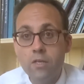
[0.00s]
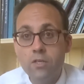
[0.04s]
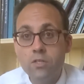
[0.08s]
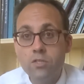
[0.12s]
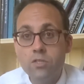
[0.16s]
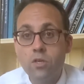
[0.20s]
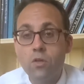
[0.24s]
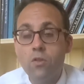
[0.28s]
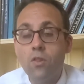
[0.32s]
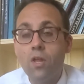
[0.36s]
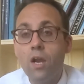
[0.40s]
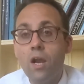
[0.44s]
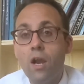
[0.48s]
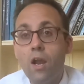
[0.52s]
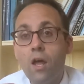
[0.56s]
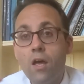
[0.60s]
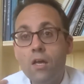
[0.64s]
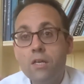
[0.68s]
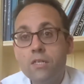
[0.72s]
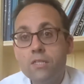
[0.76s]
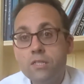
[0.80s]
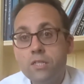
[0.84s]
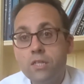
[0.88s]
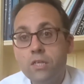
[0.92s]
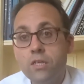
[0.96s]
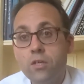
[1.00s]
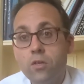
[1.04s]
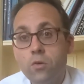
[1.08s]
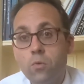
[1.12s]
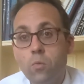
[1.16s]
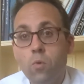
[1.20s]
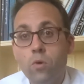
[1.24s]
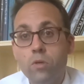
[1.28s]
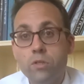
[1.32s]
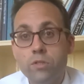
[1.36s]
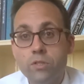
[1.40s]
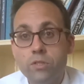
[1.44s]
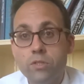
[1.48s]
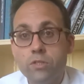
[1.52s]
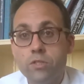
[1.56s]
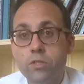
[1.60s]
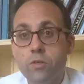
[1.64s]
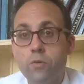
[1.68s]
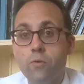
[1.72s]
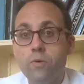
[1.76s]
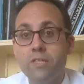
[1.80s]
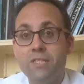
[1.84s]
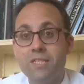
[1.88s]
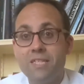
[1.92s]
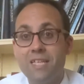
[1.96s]
So the last thing you want to
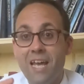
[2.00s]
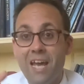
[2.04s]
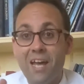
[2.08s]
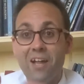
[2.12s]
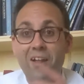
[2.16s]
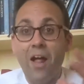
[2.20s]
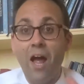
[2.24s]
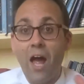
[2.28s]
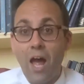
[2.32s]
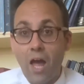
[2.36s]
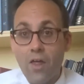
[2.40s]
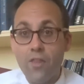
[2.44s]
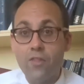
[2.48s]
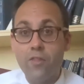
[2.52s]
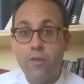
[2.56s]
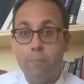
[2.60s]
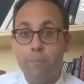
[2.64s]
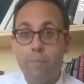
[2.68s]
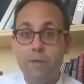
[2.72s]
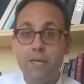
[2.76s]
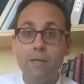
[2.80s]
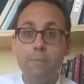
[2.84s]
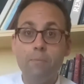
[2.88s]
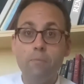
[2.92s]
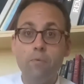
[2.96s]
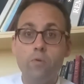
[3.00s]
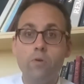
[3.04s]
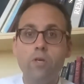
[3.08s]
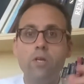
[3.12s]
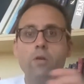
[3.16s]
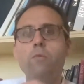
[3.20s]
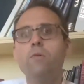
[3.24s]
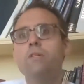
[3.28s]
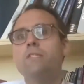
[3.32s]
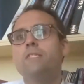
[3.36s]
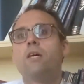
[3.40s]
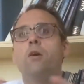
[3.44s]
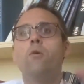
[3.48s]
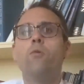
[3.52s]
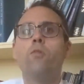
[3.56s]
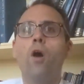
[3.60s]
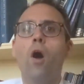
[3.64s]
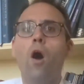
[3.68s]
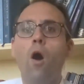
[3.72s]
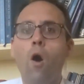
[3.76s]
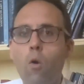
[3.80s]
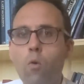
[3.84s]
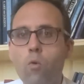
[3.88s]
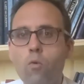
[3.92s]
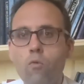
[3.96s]
do is tell other people. You don't want to tell the
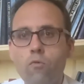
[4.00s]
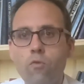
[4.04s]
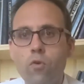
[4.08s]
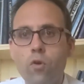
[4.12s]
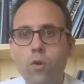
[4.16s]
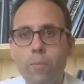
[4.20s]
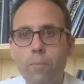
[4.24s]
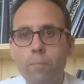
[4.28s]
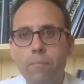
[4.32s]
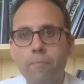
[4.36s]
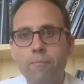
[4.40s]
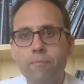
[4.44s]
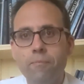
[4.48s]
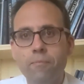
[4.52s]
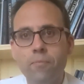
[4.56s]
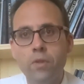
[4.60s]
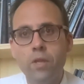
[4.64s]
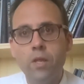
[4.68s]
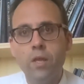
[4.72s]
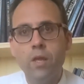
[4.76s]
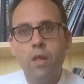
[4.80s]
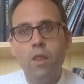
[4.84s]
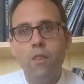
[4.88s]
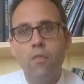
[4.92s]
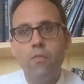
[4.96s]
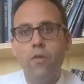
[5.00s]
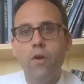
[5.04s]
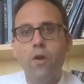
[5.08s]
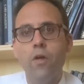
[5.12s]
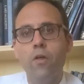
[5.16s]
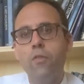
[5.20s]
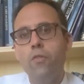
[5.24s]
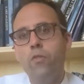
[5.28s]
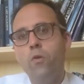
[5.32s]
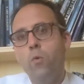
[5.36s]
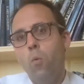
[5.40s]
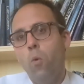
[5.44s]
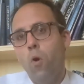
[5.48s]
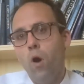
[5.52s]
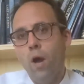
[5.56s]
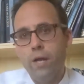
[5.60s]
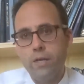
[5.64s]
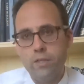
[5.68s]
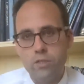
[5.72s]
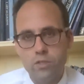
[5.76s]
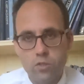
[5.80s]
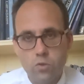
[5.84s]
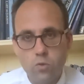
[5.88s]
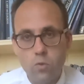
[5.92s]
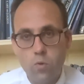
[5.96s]
whole room that the
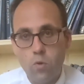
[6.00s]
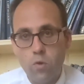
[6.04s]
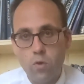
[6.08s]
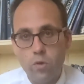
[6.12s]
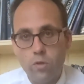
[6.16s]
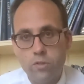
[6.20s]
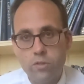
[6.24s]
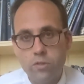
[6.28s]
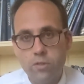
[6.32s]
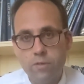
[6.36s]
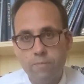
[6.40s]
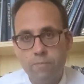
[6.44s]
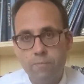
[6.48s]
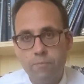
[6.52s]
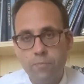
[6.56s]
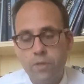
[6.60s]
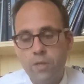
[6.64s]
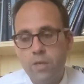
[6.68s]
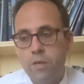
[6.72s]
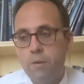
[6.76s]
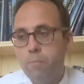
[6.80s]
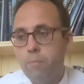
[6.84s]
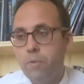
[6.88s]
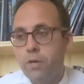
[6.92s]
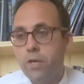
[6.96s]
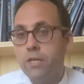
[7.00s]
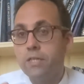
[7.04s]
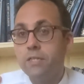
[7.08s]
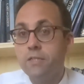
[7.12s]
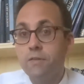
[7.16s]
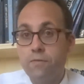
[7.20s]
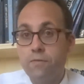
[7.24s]
wine's corked, because